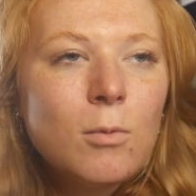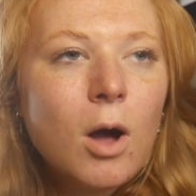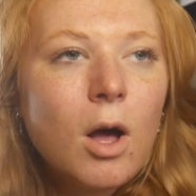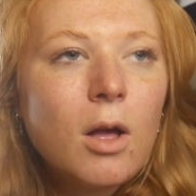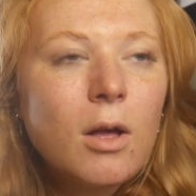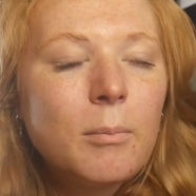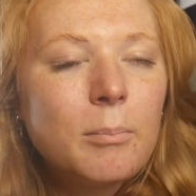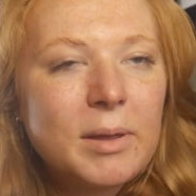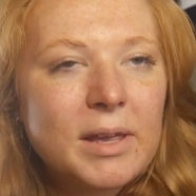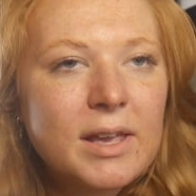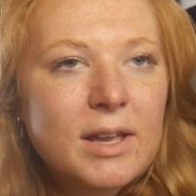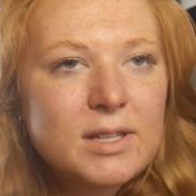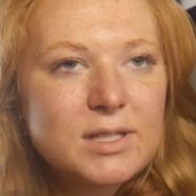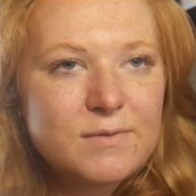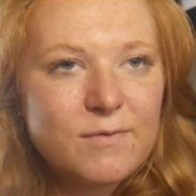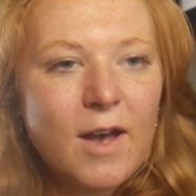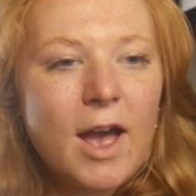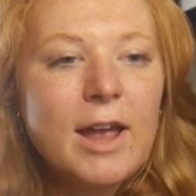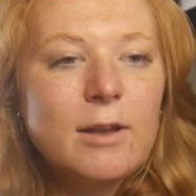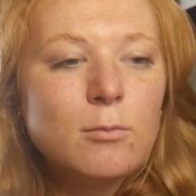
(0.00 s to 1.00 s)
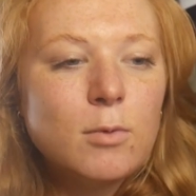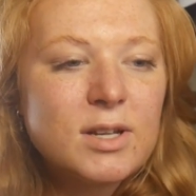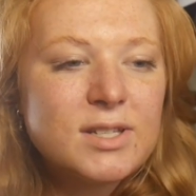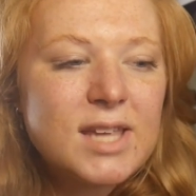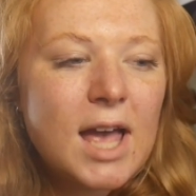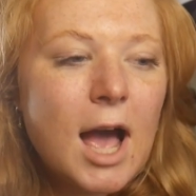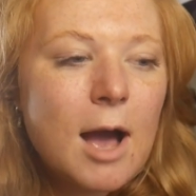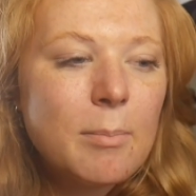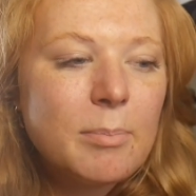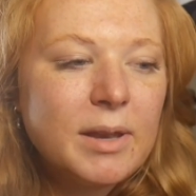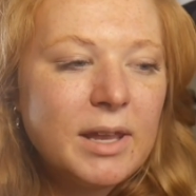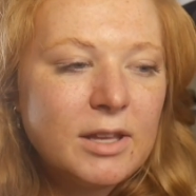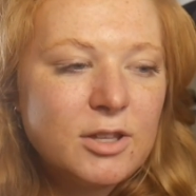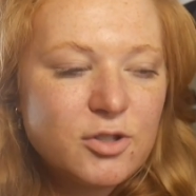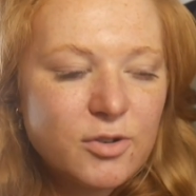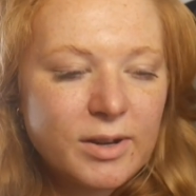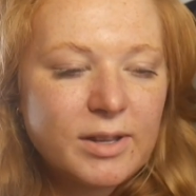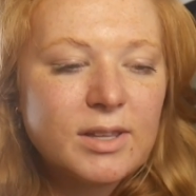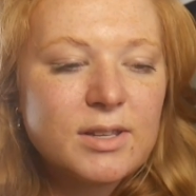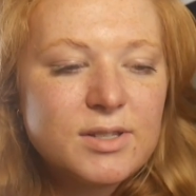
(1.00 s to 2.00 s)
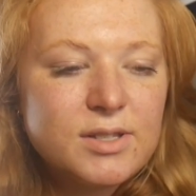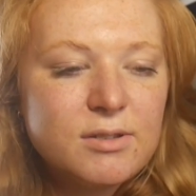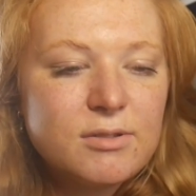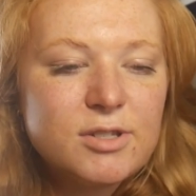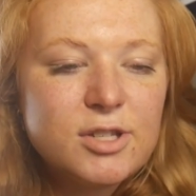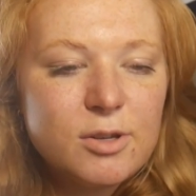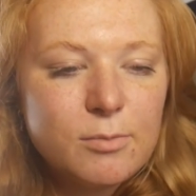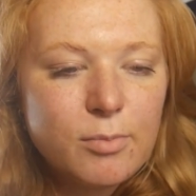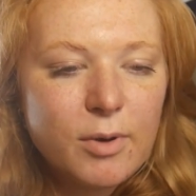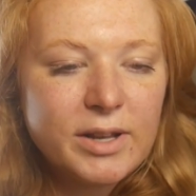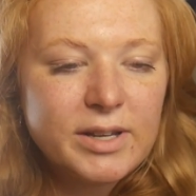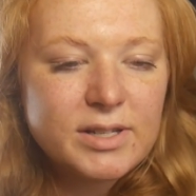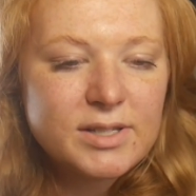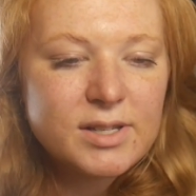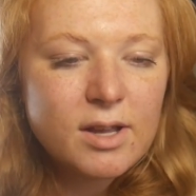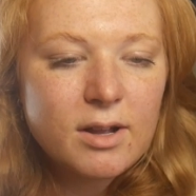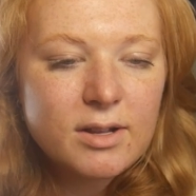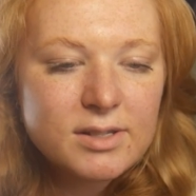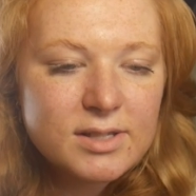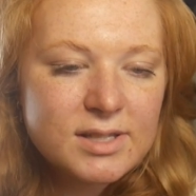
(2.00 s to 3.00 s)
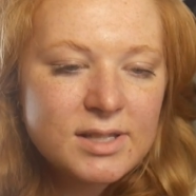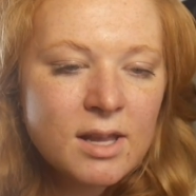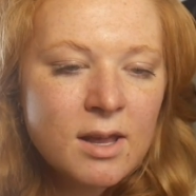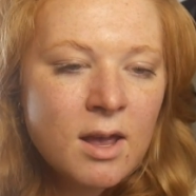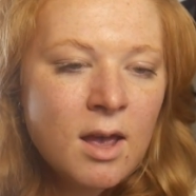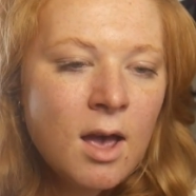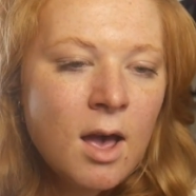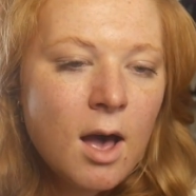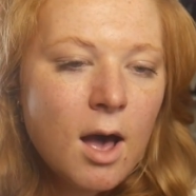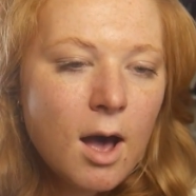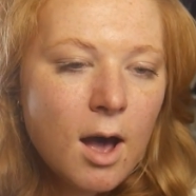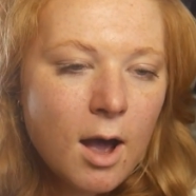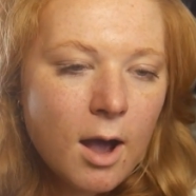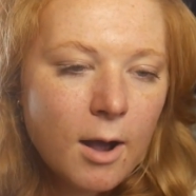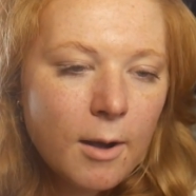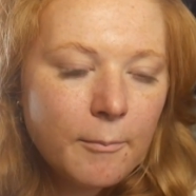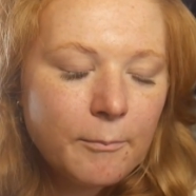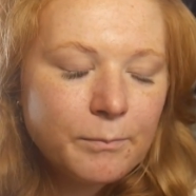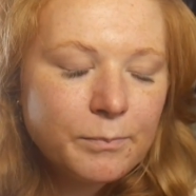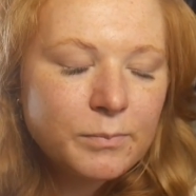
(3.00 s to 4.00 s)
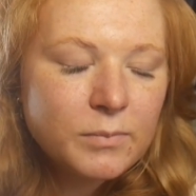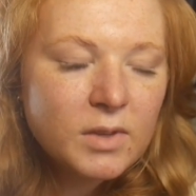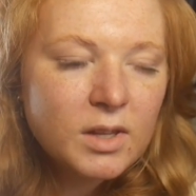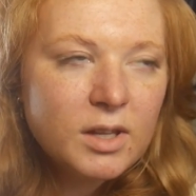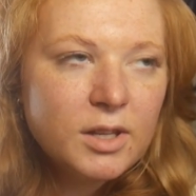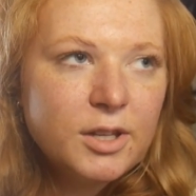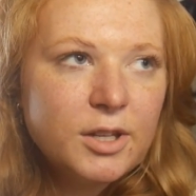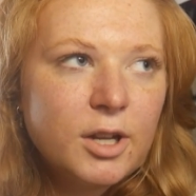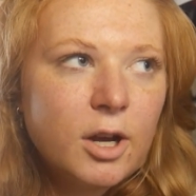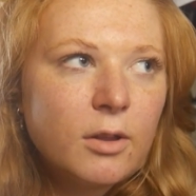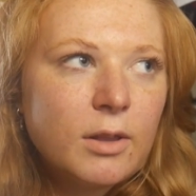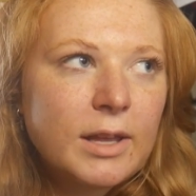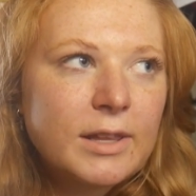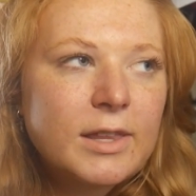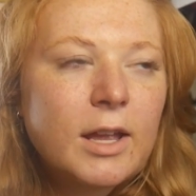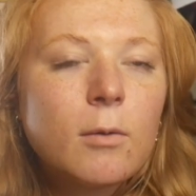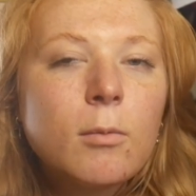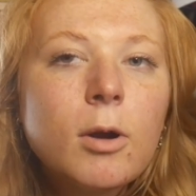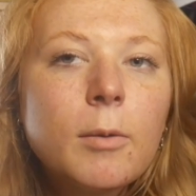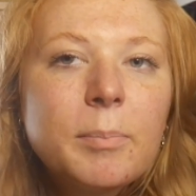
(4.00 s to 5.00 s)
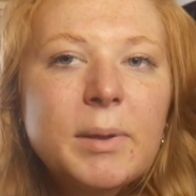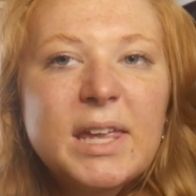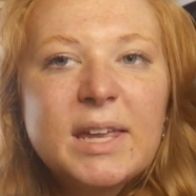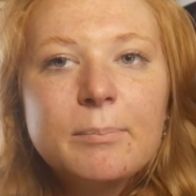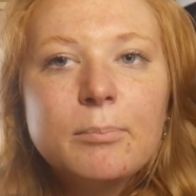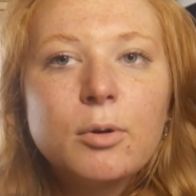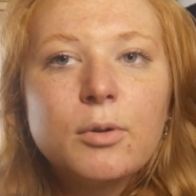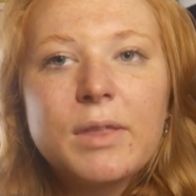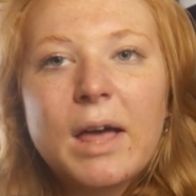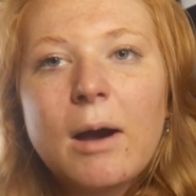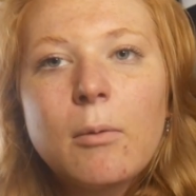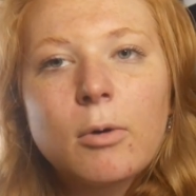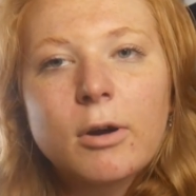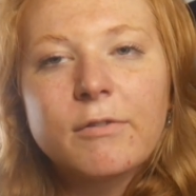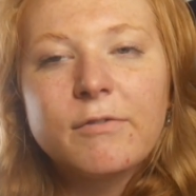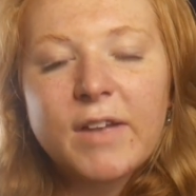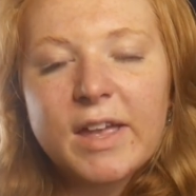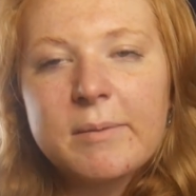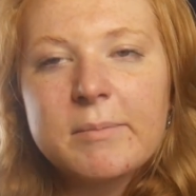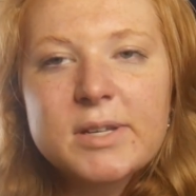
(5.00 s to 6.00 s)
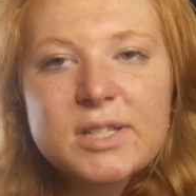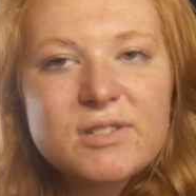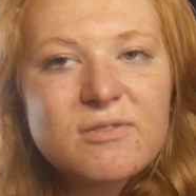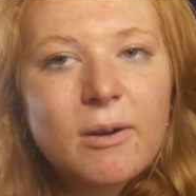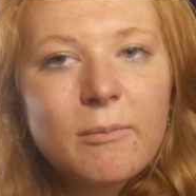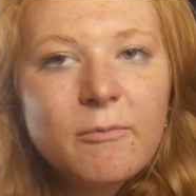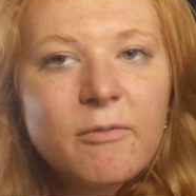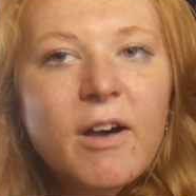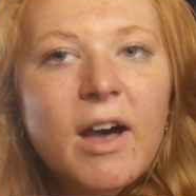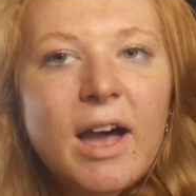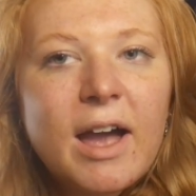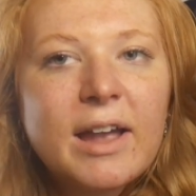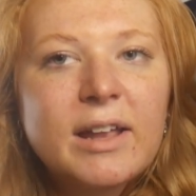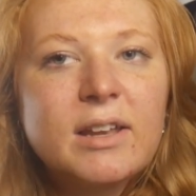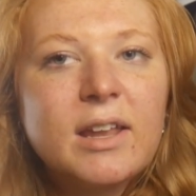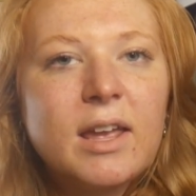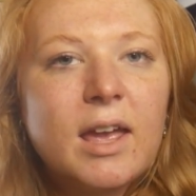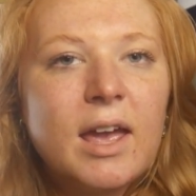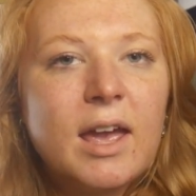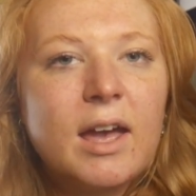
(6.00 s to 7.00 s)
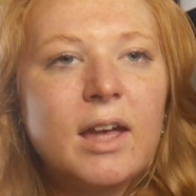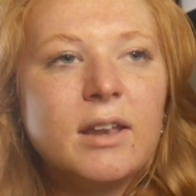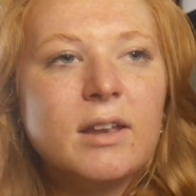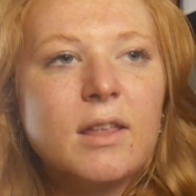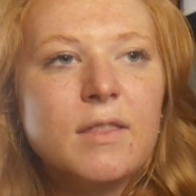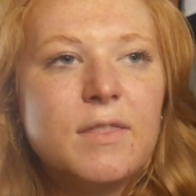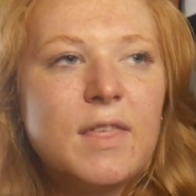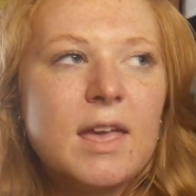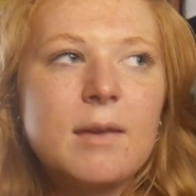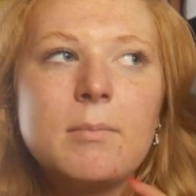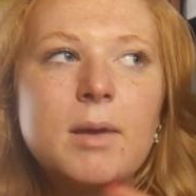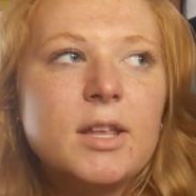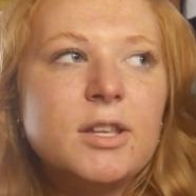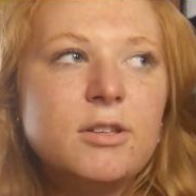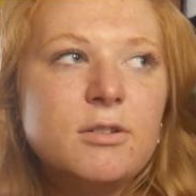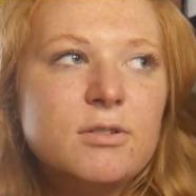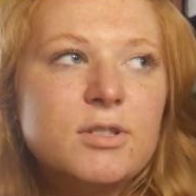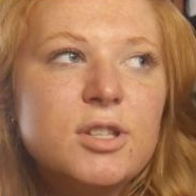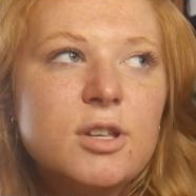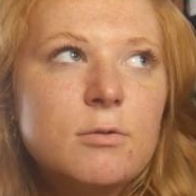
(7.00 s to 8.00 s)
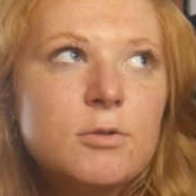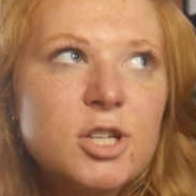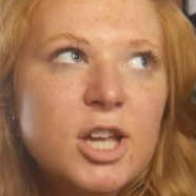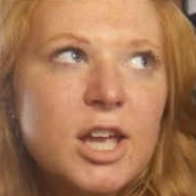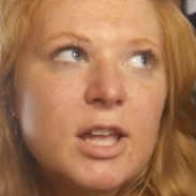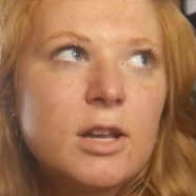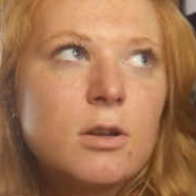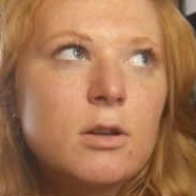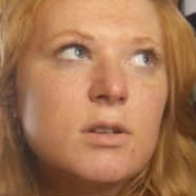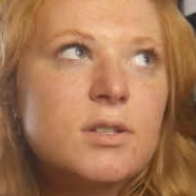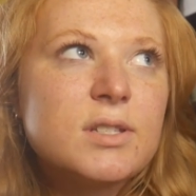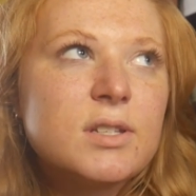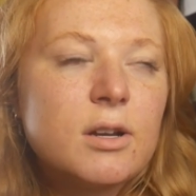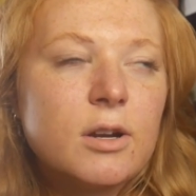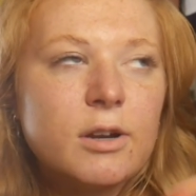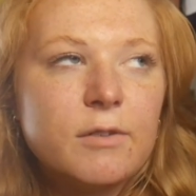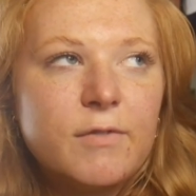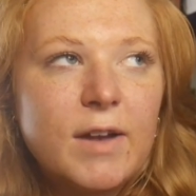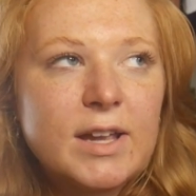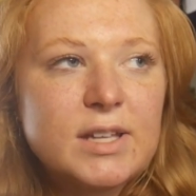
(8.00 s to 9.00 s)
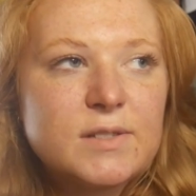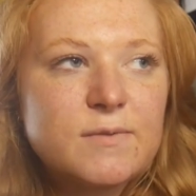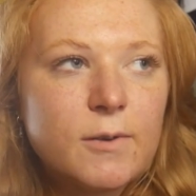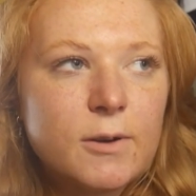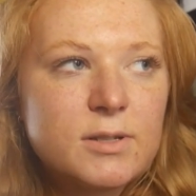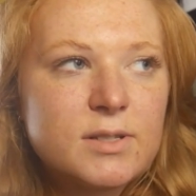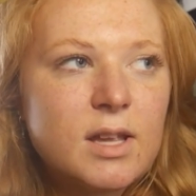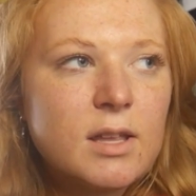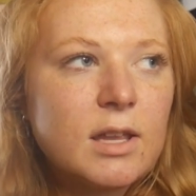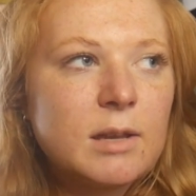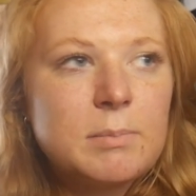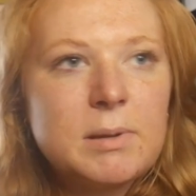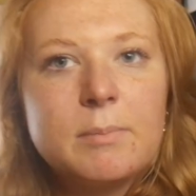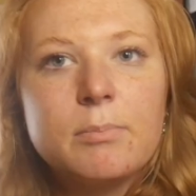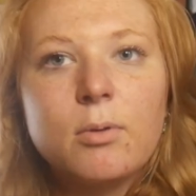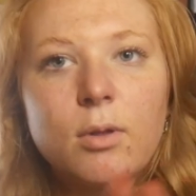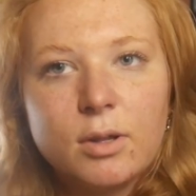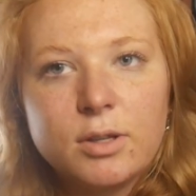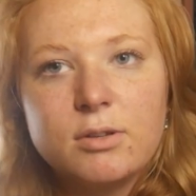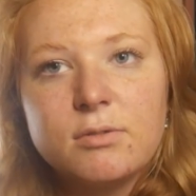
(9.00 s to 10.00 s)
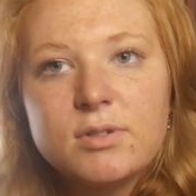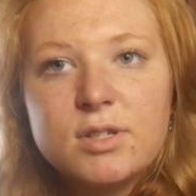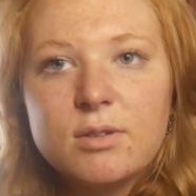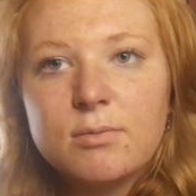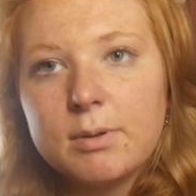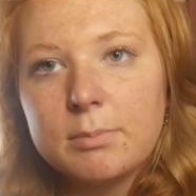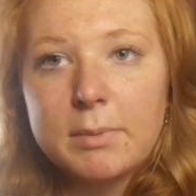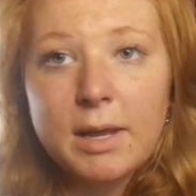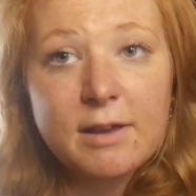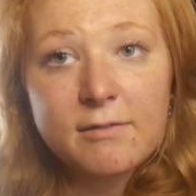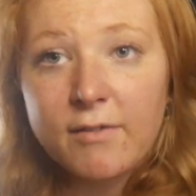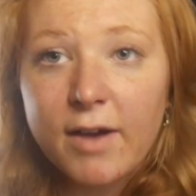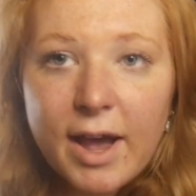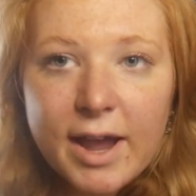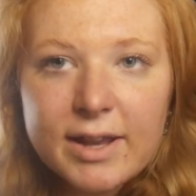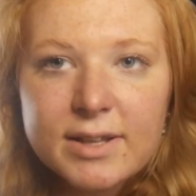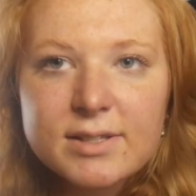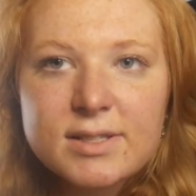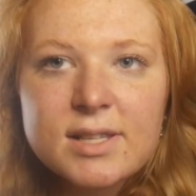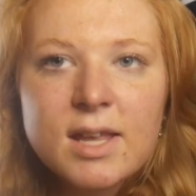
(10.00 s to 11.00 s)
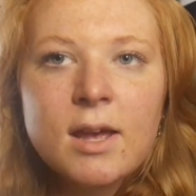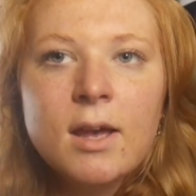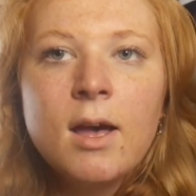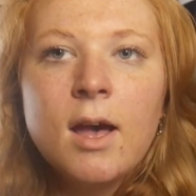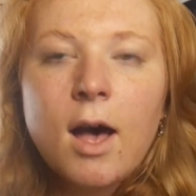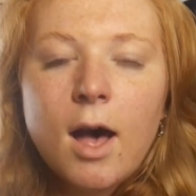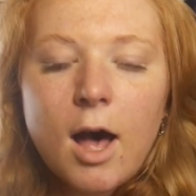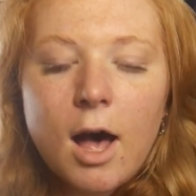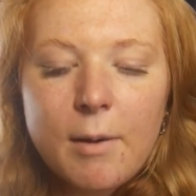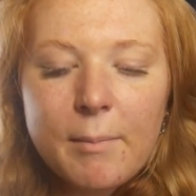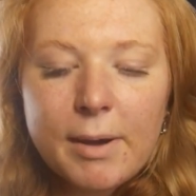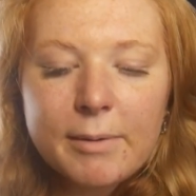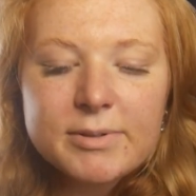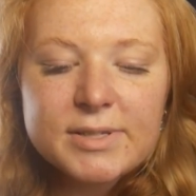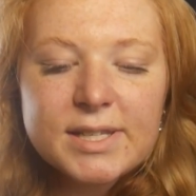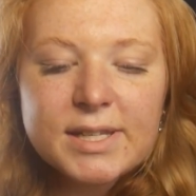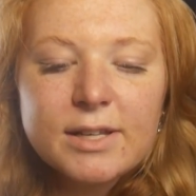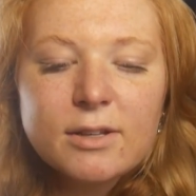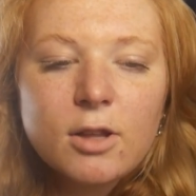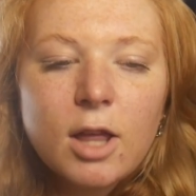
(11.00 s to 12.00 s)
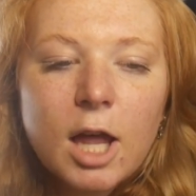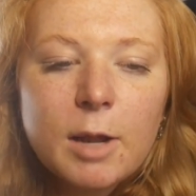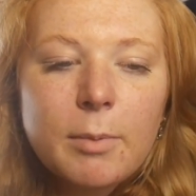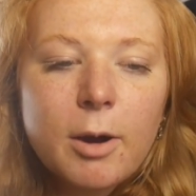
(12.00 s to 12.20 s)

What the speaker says: well, because Vine was happening during this YouTube renaissance. You know, like there were people that were famous from Vine and they made YouTube channels, or vice versa, like people on YouTube would make Vines. I was thinking a lot